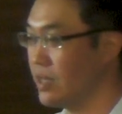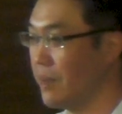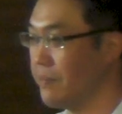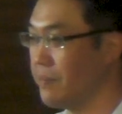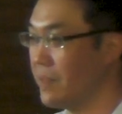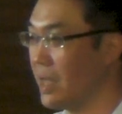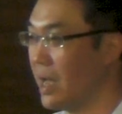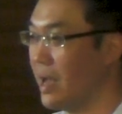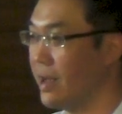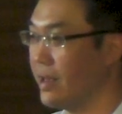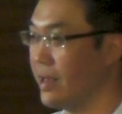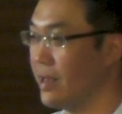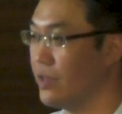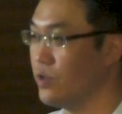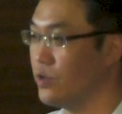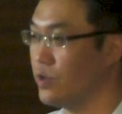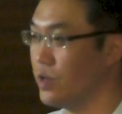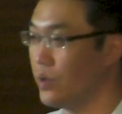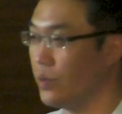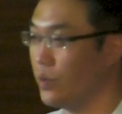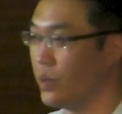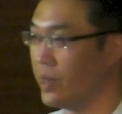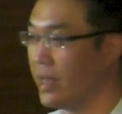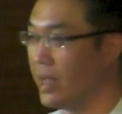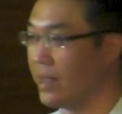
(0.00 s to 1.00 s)
some target
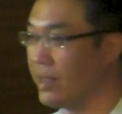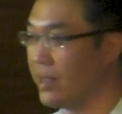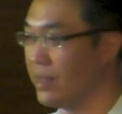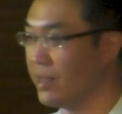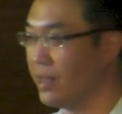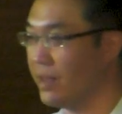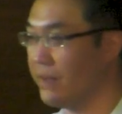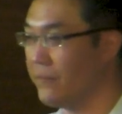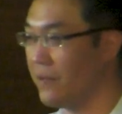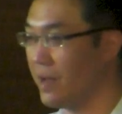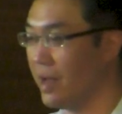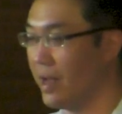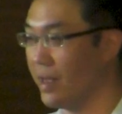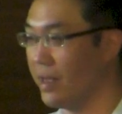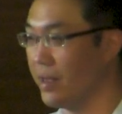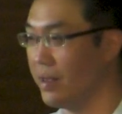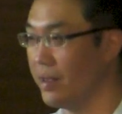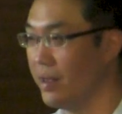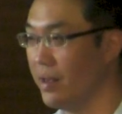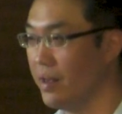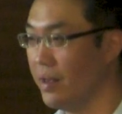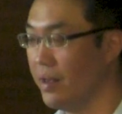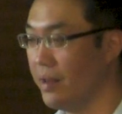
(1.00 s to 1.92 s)
gene we identify